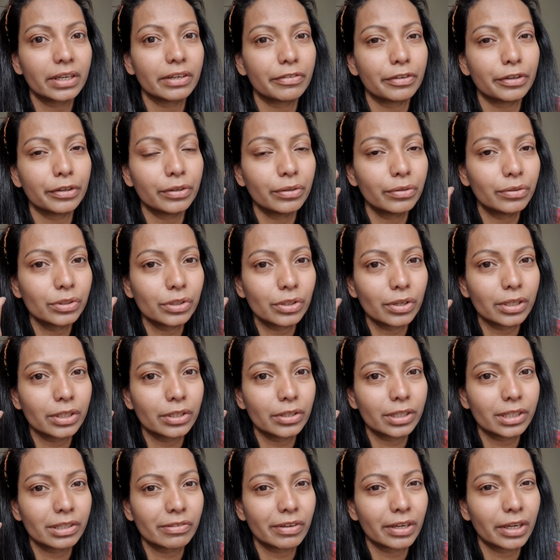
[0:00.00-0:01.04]
If you use your
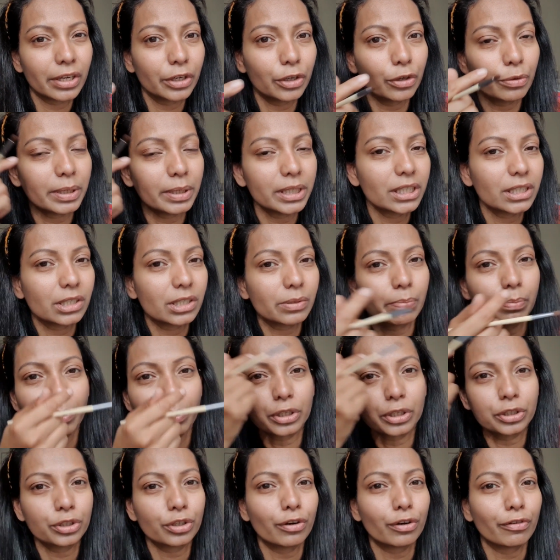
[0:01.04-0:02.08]
index finger, you may just
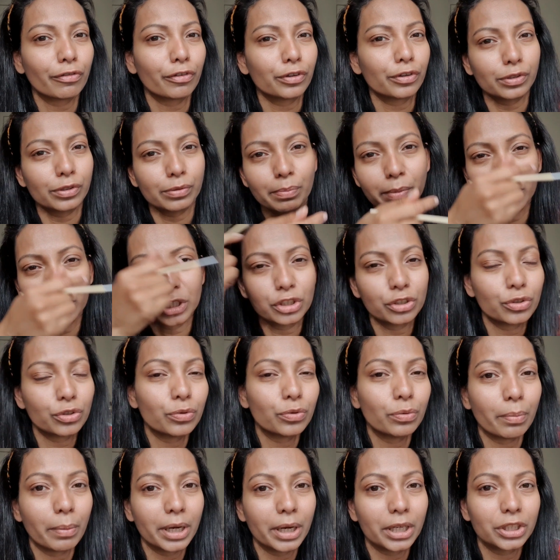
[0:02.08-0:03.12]
brush off or smudge
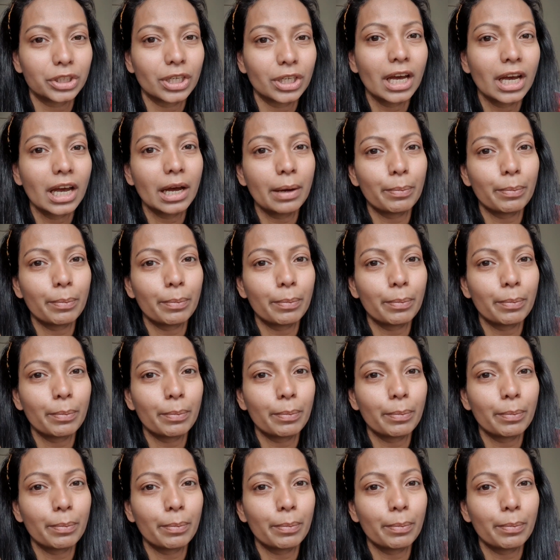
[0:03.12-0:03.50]
too much,